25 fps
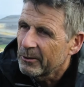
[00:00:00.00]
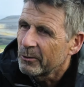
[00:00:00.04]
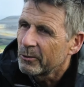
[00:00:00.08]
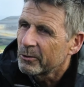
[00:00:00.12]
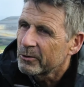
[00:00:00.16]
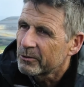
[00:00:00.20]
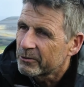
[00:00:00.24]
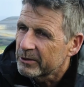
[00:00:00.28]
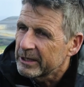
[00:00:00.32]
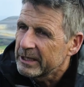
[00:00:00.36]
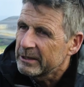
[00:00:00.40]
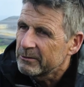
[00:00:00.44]
old
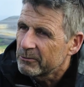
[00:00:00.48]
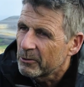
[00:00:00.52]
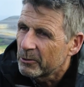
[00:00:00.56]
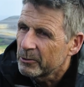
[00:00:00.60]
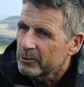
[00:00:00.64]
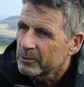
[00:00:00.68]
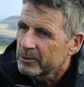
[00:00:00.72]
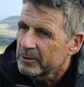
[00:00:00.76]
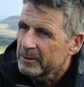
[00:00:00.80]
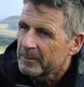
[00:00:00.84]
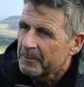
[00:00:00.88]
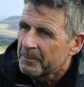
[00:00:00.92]
green
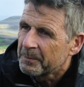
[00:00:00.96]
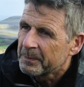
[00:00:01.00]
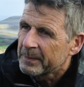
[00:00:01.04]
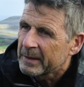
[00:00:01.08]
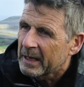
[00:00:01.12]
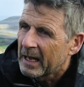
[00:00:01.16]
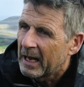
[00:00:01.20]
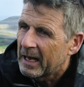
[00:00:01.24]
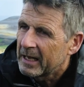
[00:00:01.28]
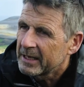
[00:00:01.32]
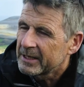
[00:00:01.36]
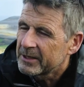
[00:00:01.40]
road
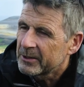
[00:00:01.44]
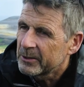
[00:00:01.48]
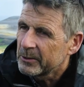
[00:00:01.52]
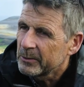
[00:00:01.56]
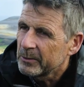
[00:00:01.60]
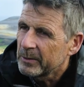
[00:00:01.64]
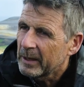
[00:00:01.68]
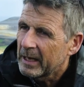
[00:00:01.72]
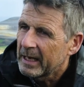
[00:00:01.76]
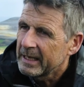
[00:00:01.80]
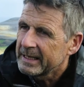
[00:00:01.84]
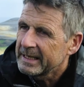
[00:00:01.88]

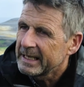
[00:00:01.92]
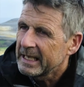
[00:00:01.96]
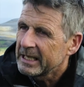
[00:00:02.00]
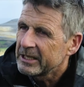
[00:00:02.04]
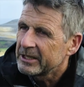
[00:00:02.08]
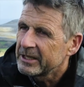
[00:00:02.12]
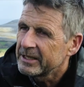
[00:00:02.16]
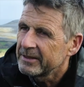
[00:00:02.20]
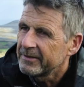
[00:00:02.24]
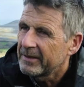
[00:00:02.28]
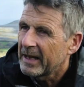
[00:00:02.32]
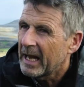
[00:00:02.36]
onto the
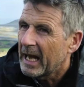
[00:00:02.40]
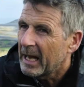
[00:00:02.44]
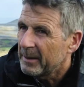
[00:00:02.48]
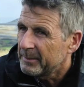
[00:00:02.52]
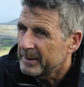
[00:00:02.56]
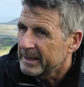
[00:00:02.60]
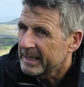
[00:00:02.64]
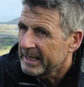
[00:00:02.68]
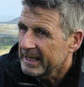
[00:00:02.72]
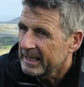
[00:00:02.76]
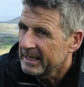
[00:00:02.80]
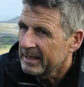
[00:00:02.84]
edges of
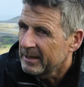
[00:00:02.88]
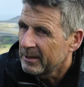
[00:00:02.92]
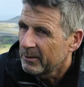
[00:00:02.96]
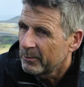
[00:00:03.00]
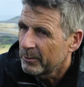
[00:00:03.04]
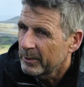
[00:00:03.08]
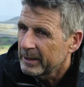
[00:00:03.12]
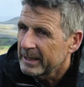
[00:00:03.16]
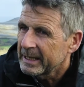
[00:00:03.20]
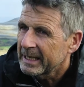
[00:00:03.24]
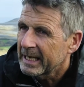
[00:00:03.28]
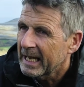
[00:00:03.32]
Abbey Hill,
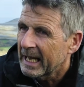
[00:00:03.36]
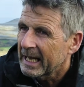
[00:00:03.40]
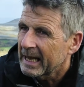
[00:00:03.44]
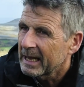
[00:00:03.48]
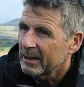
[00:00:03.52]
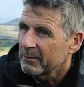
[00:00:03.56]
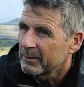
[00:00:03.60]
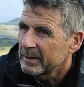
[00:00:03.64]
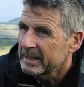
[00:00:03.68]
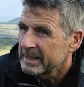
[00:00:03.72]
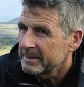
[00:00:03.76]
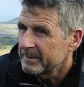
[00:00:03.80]
where the cattle
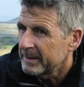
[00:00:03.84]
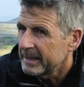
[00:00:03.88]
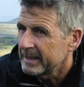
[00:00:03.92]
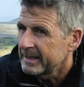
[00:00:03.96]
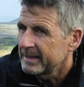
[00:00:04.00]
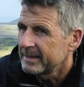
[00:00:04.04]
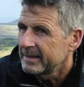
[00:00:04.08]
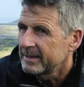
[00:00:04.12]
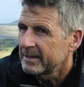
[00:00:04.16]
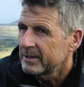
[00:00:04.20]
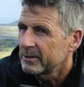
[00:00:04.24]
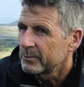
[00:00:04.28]
will
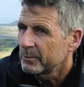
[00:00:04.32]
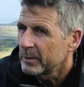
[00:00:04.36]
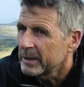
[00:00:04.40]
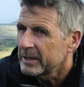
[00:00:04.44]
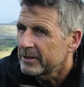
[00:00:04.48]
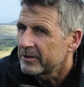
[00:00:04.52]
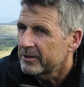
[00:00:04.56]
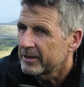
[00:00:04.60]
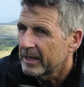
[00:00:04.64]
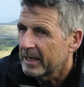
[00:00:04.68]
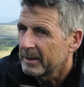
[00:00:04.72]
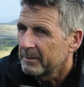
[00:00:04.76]
spend the
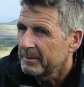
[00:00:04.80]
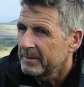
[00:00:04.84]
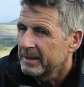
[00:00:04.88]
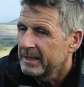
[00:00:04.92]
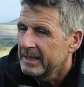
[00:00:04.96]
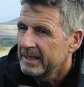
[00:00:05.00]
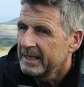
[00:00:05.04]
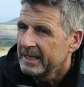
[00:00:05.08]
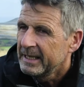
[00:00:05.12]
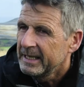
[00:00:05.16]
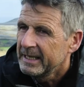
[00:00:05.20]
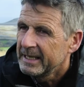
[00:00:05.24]
winter time.
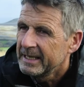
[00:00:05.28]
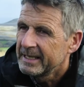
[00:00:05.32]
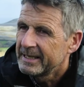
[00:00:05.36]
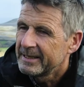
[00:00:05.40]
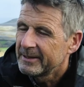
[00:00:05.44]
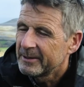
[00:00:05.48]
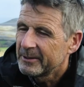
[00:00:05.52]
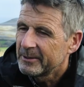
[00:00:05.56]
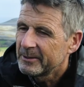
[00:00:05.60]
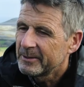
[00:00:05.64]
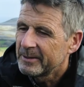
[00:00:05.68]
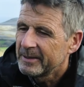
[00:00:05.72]

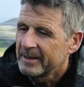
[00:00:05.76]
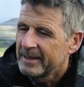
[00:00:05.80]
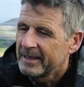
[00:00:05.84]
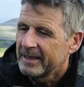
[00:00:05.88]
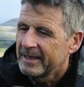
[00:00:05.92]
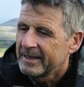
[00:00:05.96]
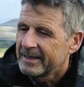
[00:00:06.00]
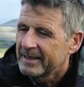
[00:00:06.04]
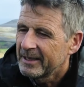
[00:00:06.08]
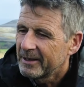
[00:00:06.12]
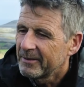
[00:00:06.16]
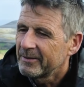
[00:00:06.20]
So
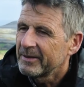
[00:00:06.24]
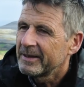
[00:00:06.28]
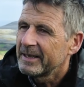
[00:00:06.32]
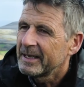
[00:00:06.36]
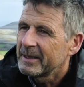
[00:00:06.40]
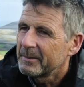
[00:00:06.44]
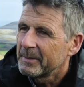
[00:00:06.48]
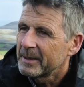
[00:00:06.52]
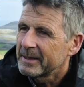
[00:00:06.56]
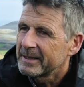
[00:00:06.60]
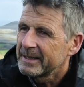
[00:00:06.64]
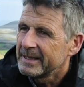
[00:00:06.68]
the lovely thing
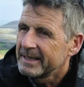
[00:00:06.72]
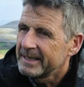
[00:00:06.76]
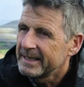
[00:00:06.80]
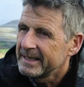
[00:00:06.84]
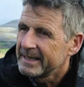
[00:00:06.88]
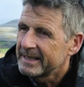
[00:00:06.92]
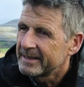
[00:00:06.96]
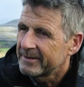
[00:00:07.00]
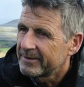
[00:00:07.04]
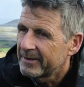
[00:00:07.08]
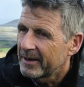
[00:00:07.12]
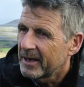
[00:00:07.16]
about this
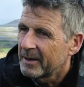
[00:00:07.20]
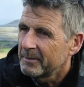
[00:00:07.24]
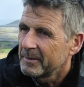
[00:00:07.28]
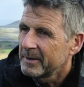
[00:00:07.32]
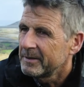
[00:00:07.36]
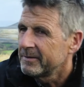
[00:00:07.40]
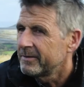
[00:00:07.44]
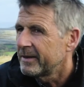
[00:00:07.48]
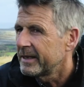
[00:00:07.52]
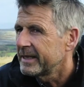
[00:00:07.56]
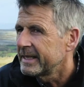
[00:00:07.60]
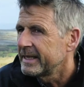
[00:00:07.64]
is the farmer
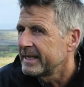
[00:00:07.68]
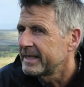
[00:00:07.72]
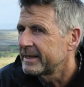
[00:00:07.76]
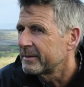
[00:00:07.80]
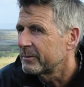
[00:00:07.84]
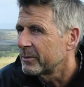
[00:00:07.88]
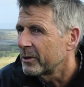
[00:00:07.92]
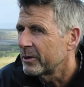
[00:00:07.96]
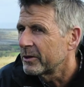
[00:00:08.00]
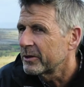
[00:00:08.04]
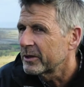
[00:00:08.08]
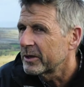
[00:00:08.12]
invites the
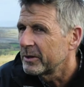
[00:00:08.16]
broader